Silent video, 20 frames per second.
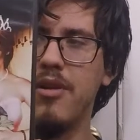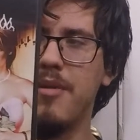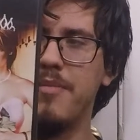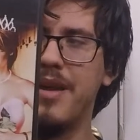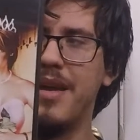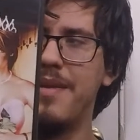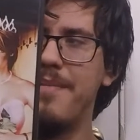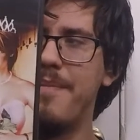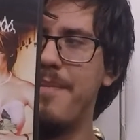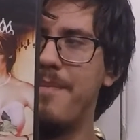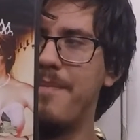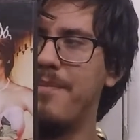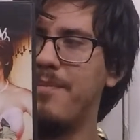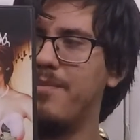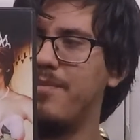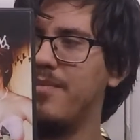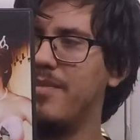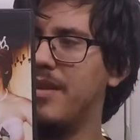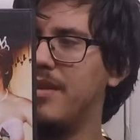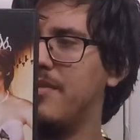Prom Night,
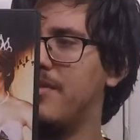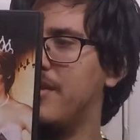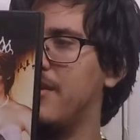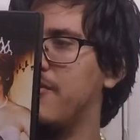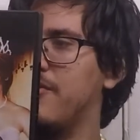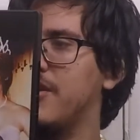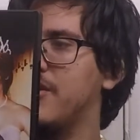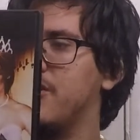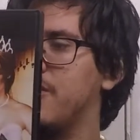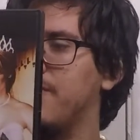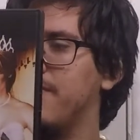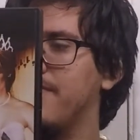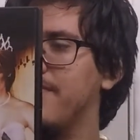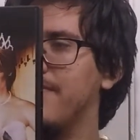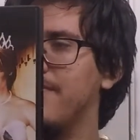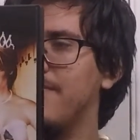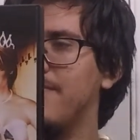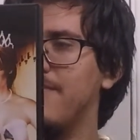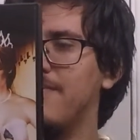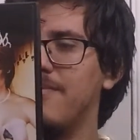the
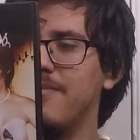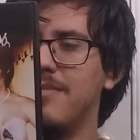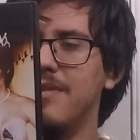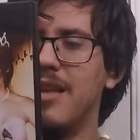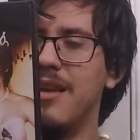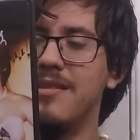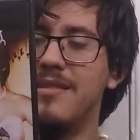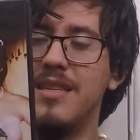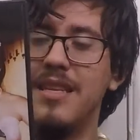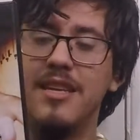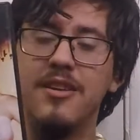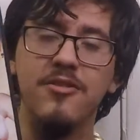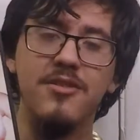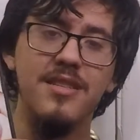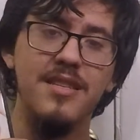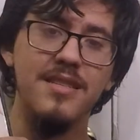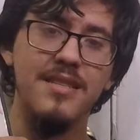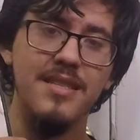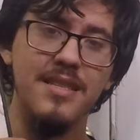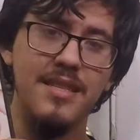original. Leslie
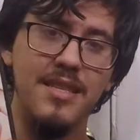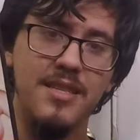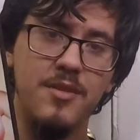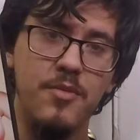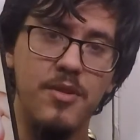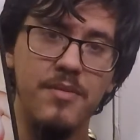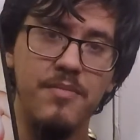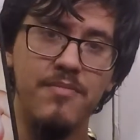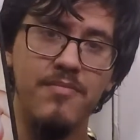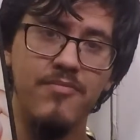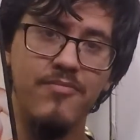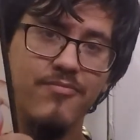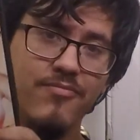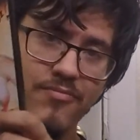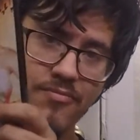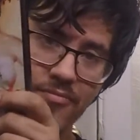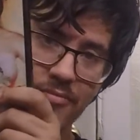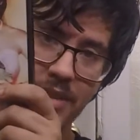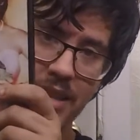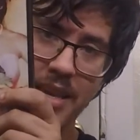Nielsen's in this one.
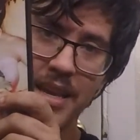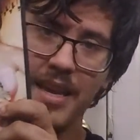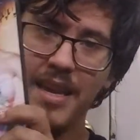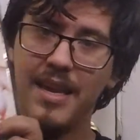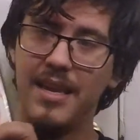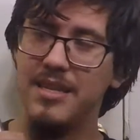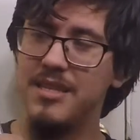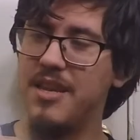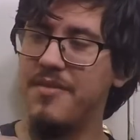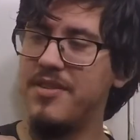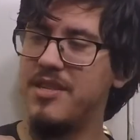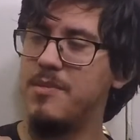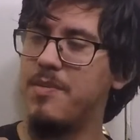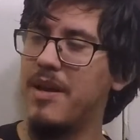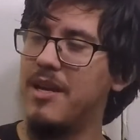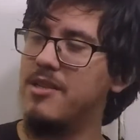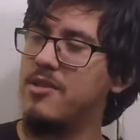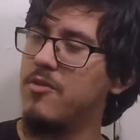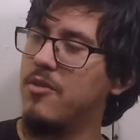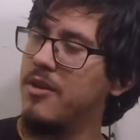
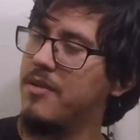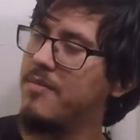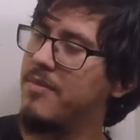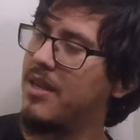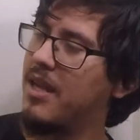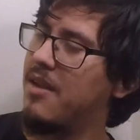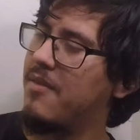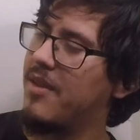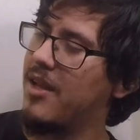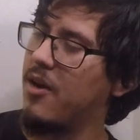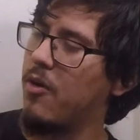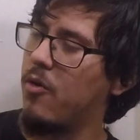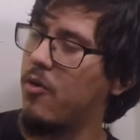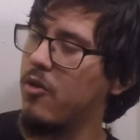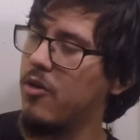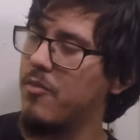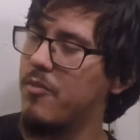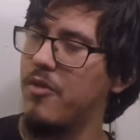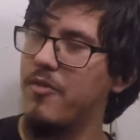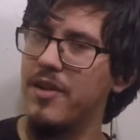Self-explanatory, kind of like
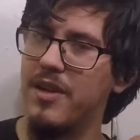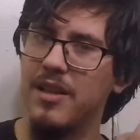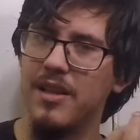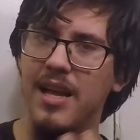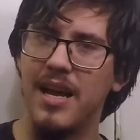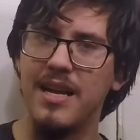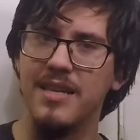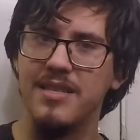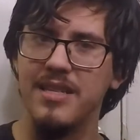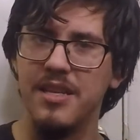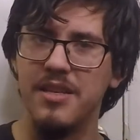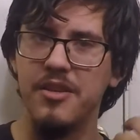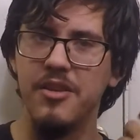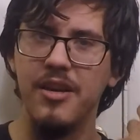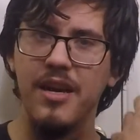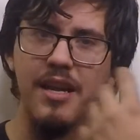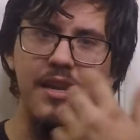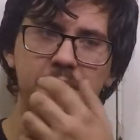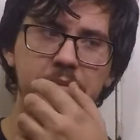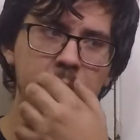a horror movie
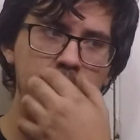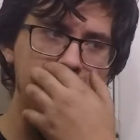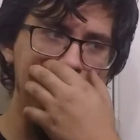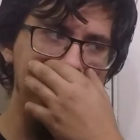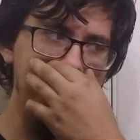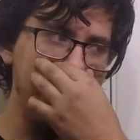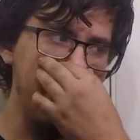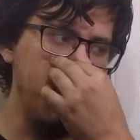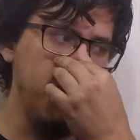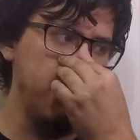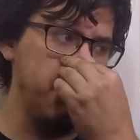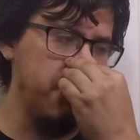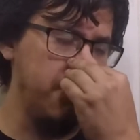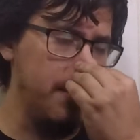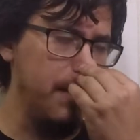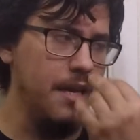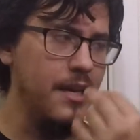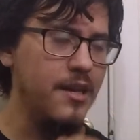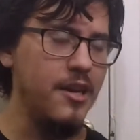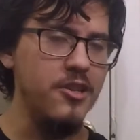classic. You gotta, you know,
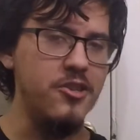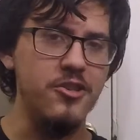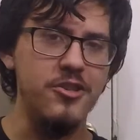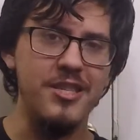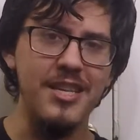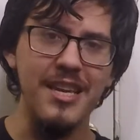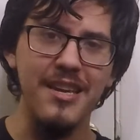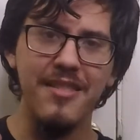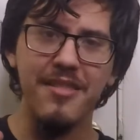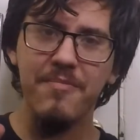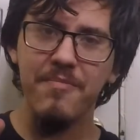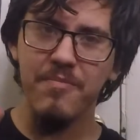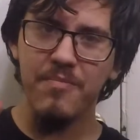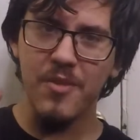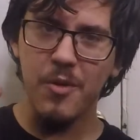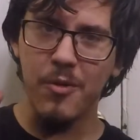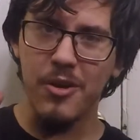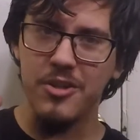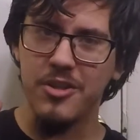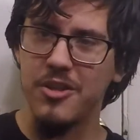cut your teeth
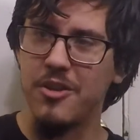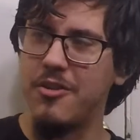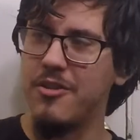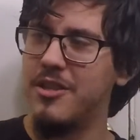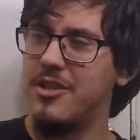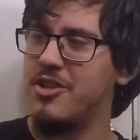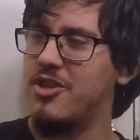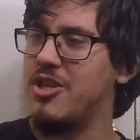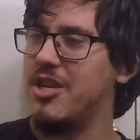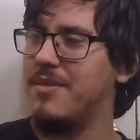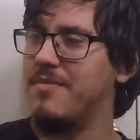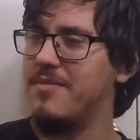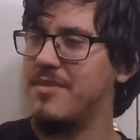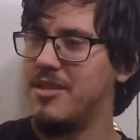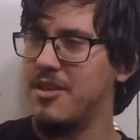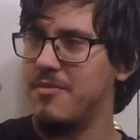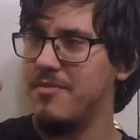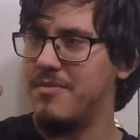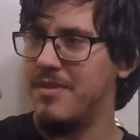watching all this shit.